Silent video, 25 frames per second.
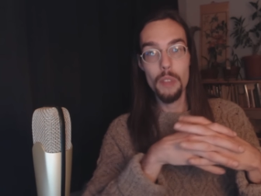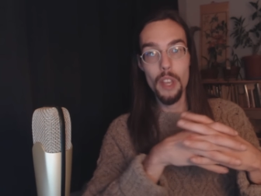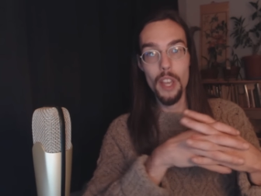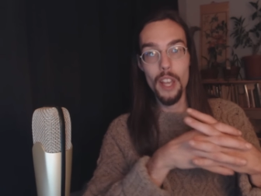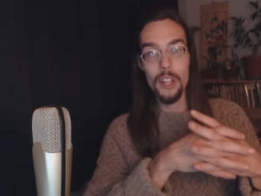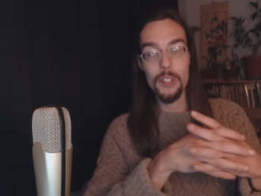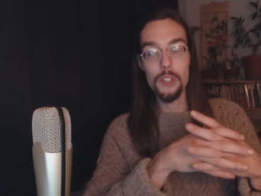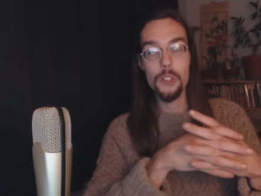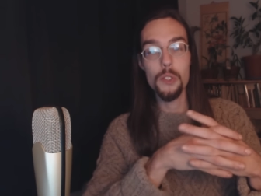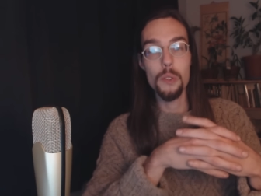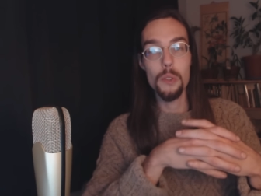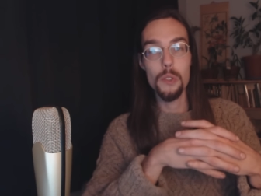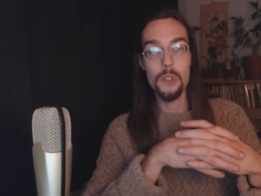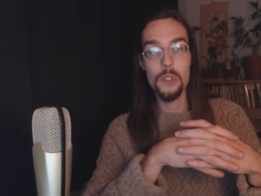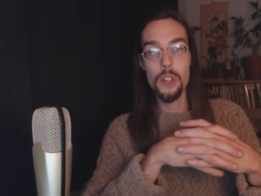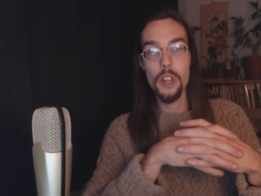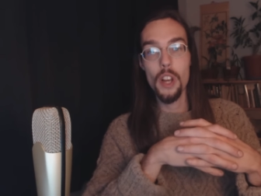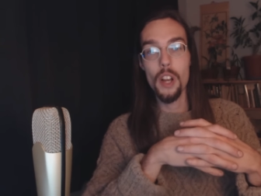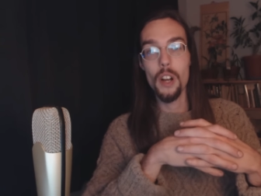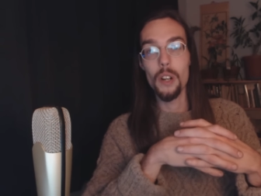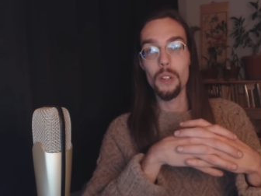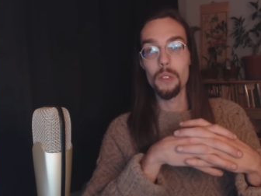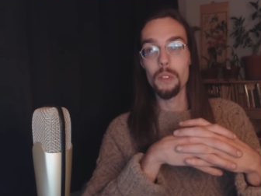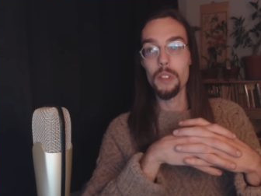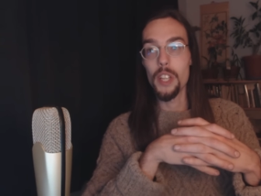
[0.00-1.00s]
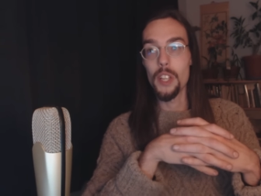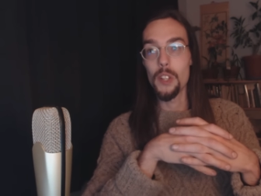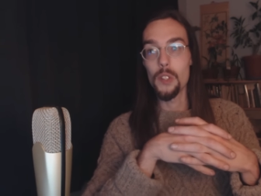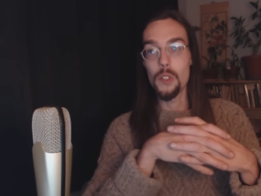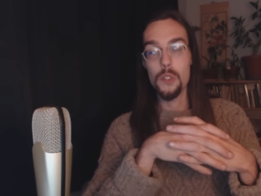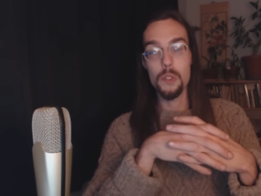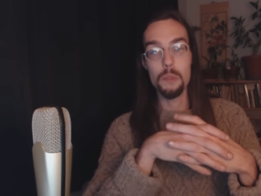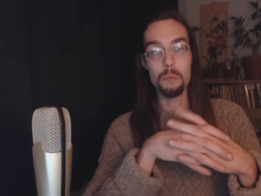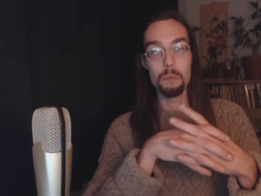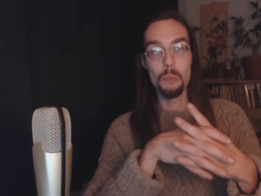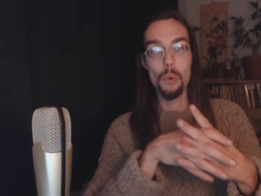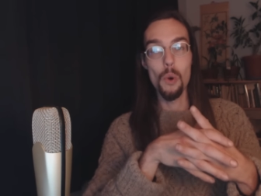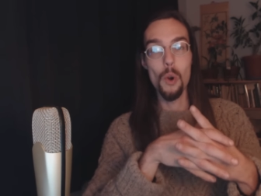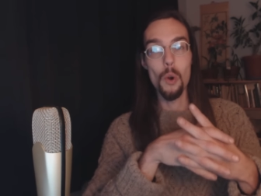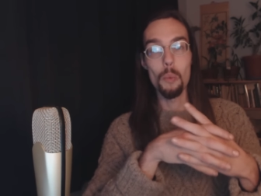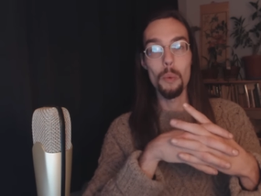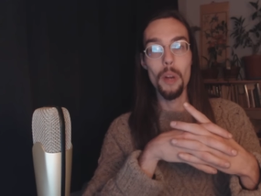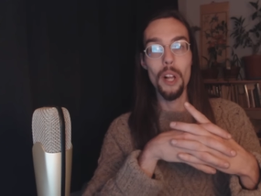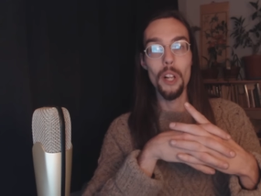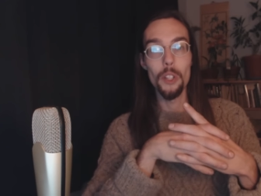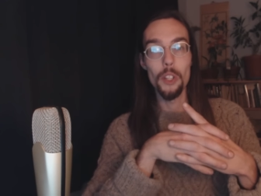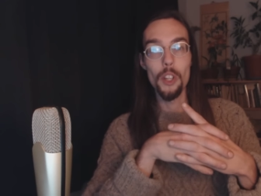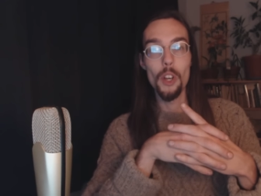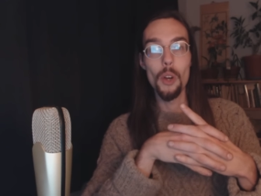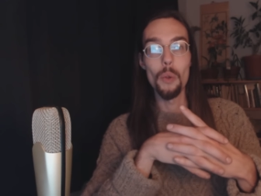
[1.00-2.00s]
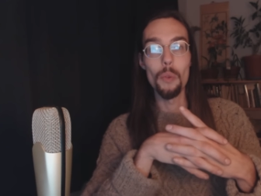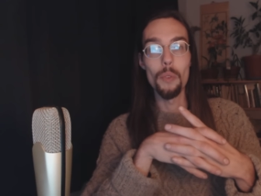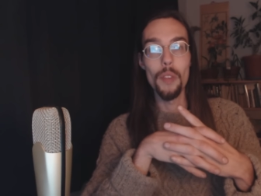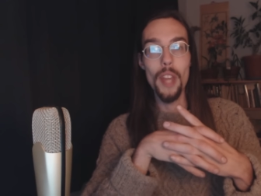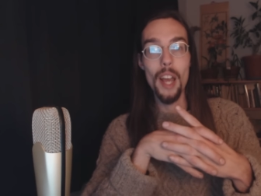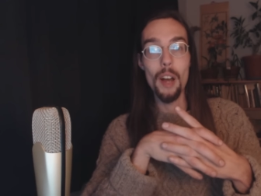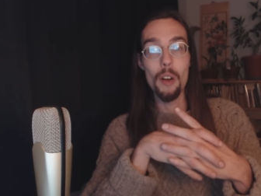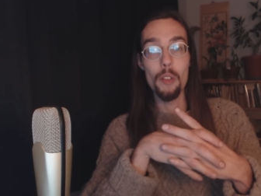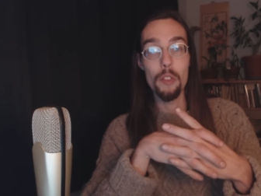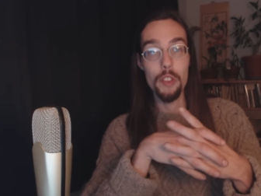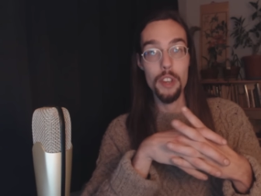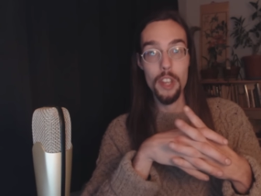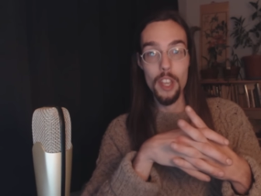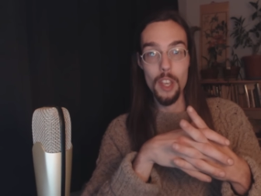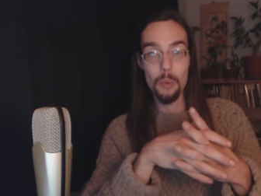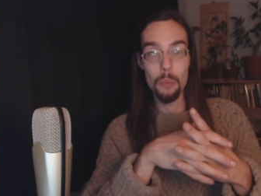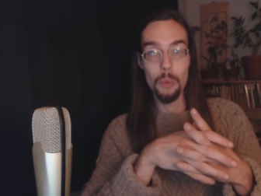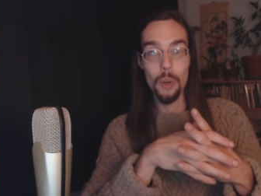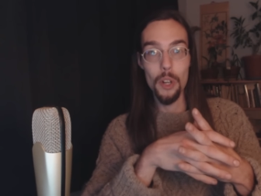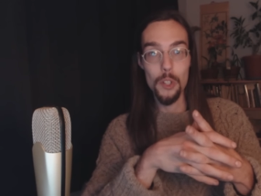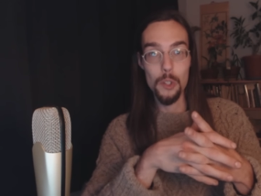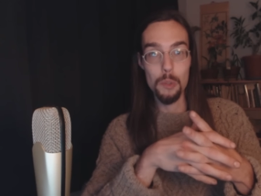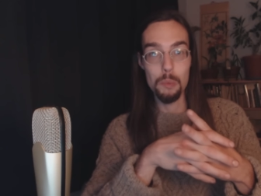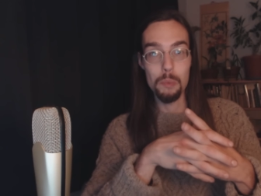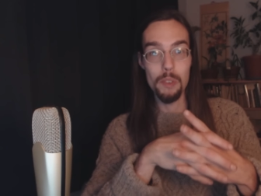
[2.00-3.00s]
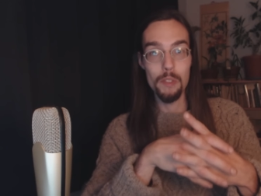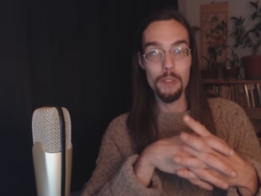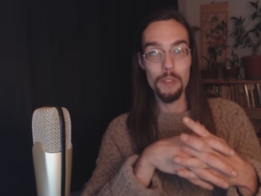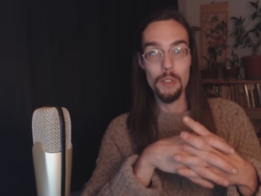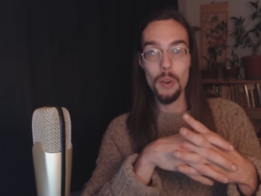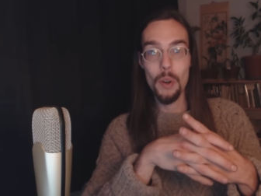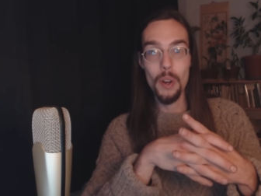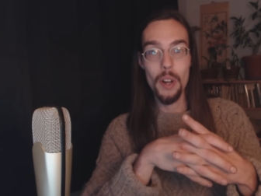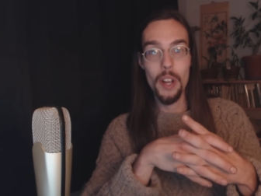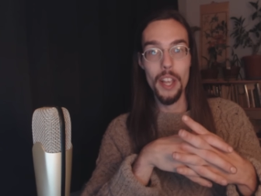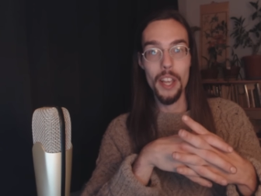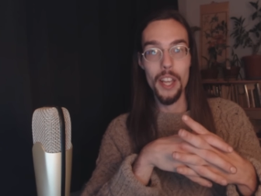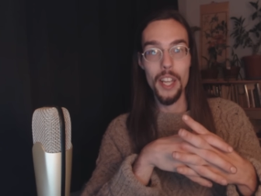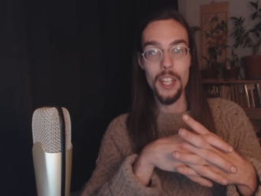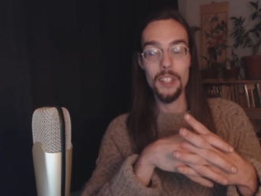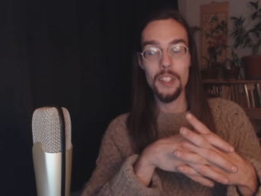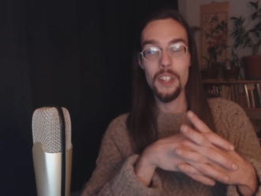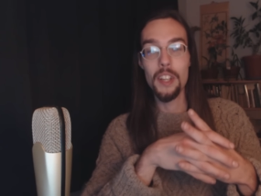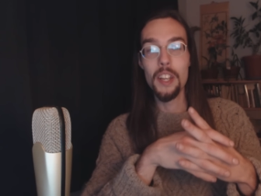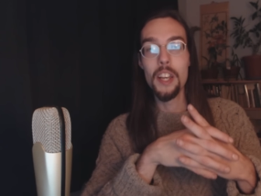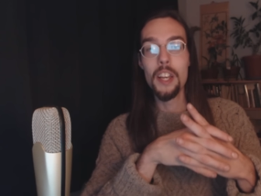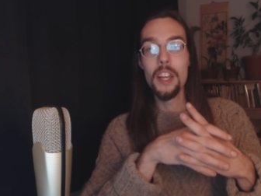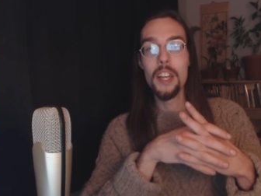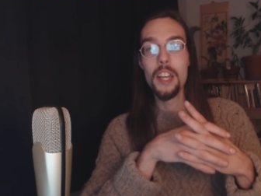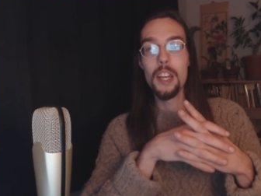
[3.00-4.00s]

The answer is no. He's more well known now than he was beforehand